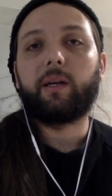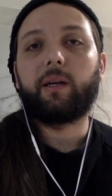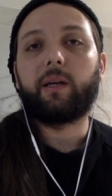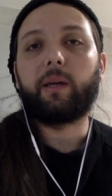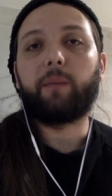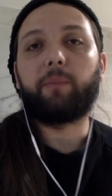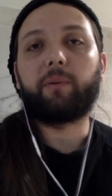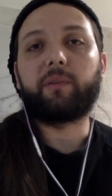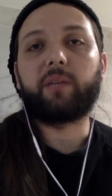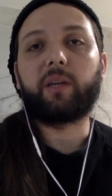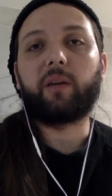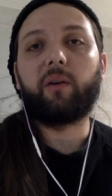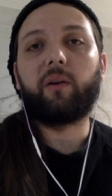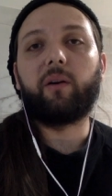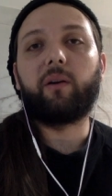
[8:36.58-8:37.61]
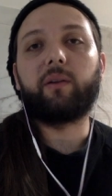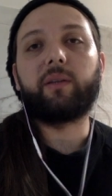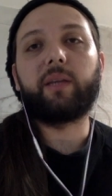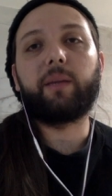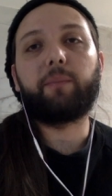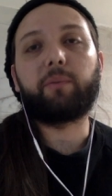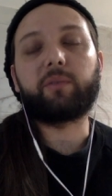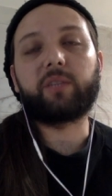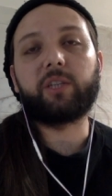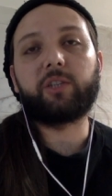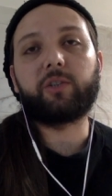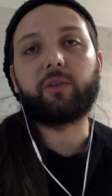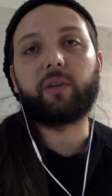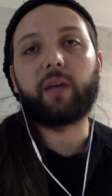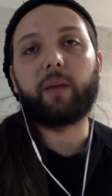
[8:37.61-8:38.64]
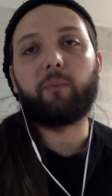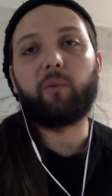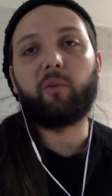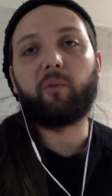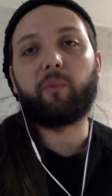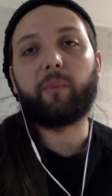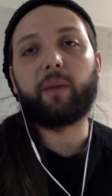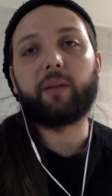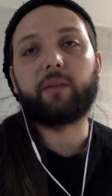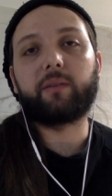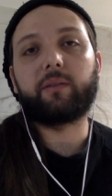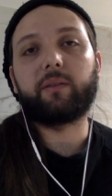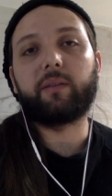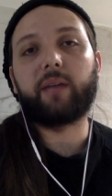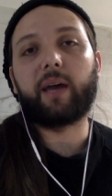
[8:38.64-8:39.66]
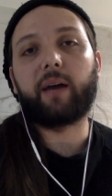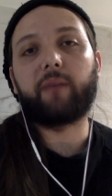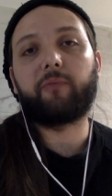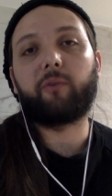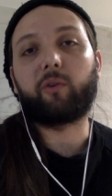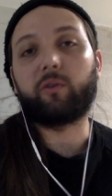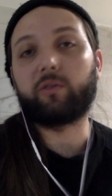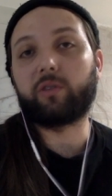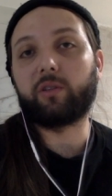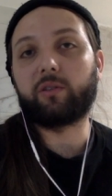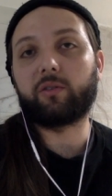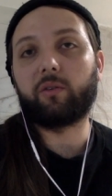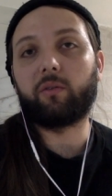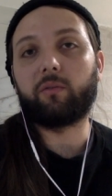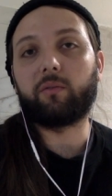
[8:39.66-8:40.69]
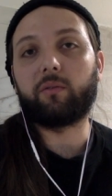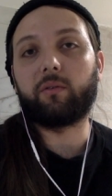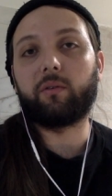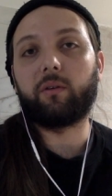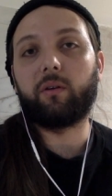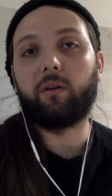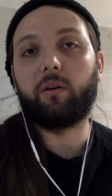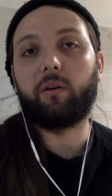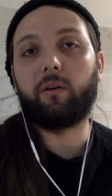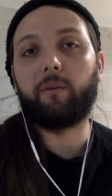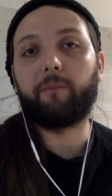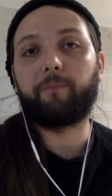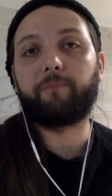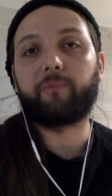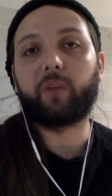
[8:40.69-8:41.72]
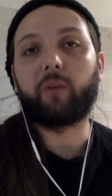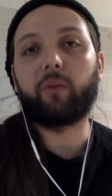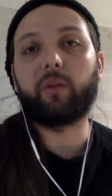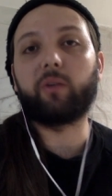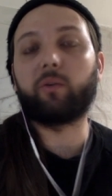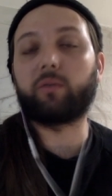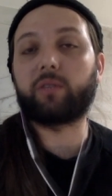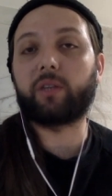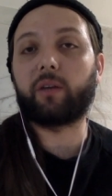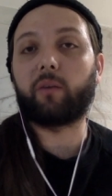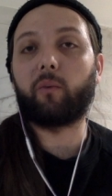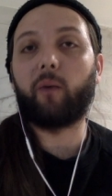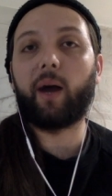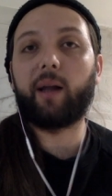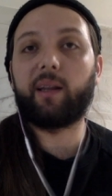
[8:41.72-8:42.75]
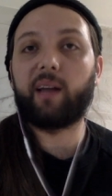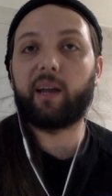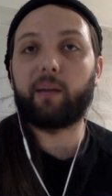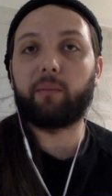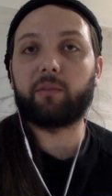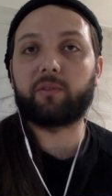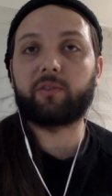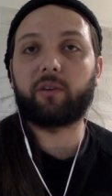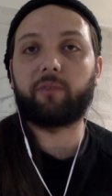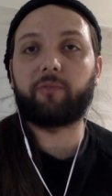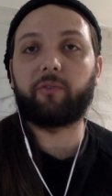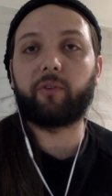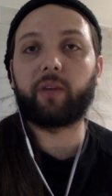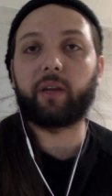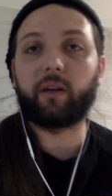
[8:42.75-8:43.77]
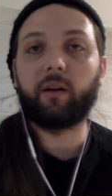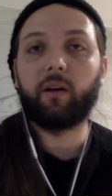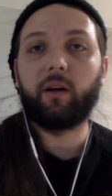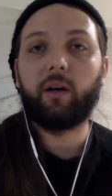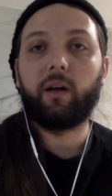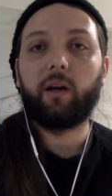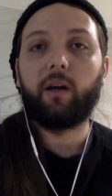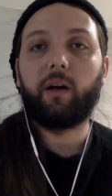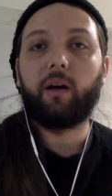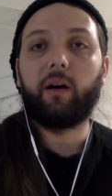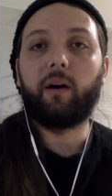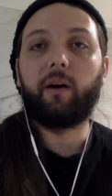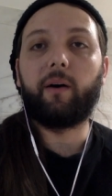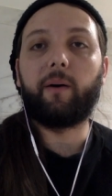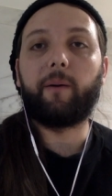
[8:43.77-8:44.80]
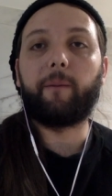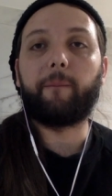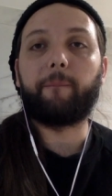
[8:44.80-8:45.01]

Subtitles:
in particular, the position and movement that focuses on reducing wild animal suffering. Uh,